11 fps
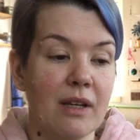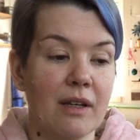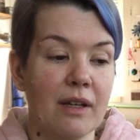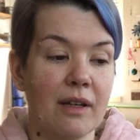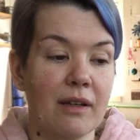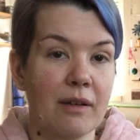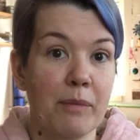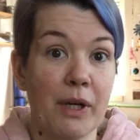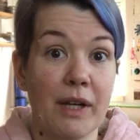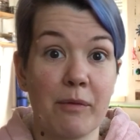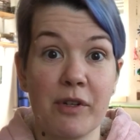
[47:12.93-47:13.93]

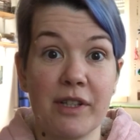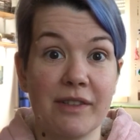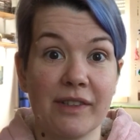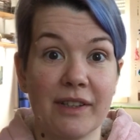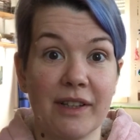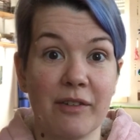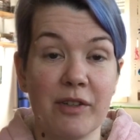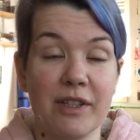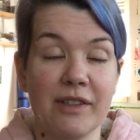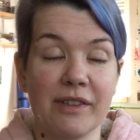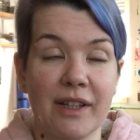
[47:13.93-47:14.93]
But I
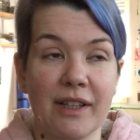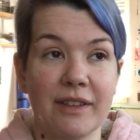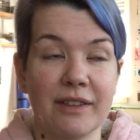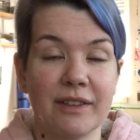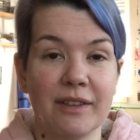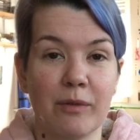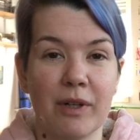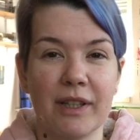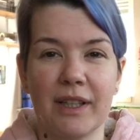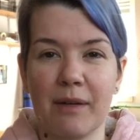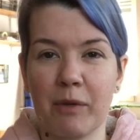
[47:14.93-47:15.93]
redesigned the
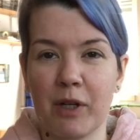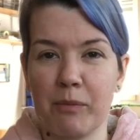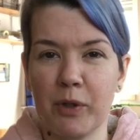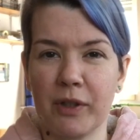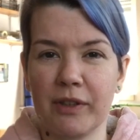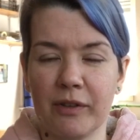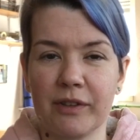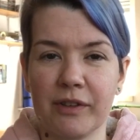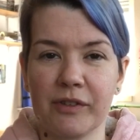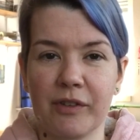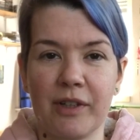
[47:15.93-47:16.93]
one, and I'm gonna put it on
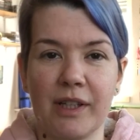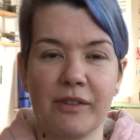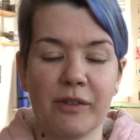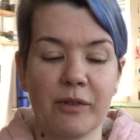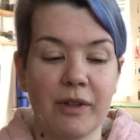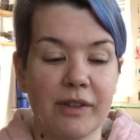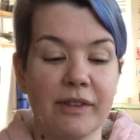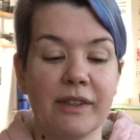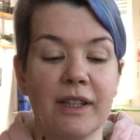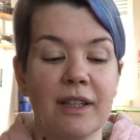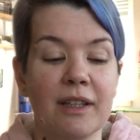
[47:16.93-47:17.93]
the screen so you can
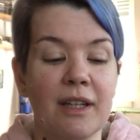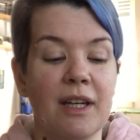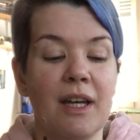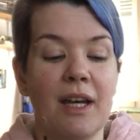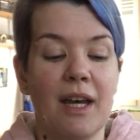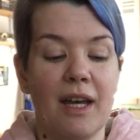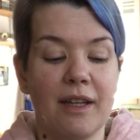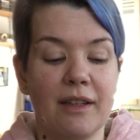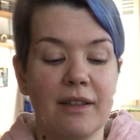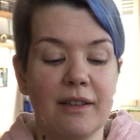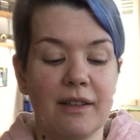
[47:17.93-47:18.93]
see it.
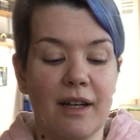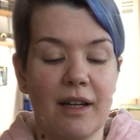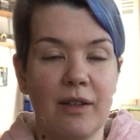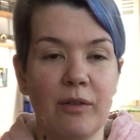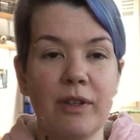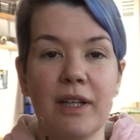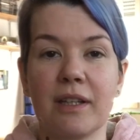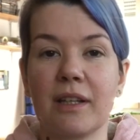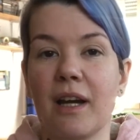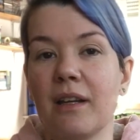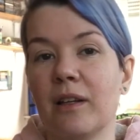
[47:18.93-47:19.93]
And I know that
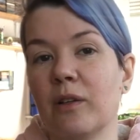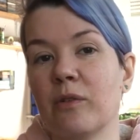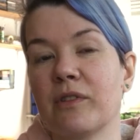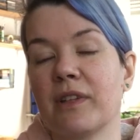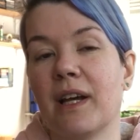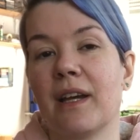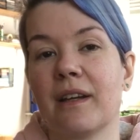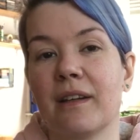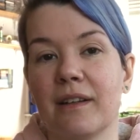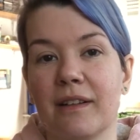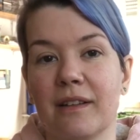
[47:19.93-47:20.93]
it kind of looks
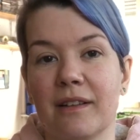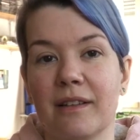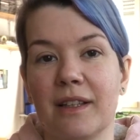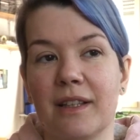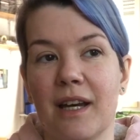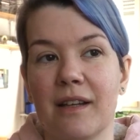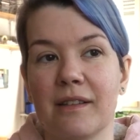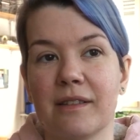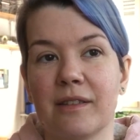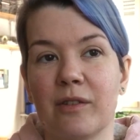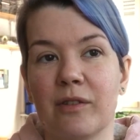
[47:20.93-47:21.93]
like it
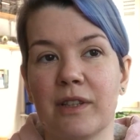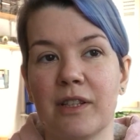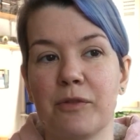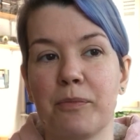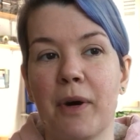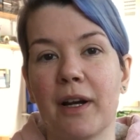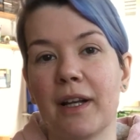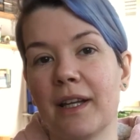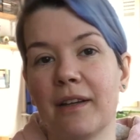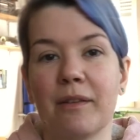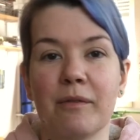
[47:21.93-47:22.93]
has all these
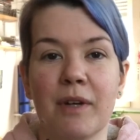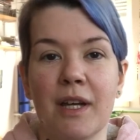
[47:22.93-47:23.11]
sparkling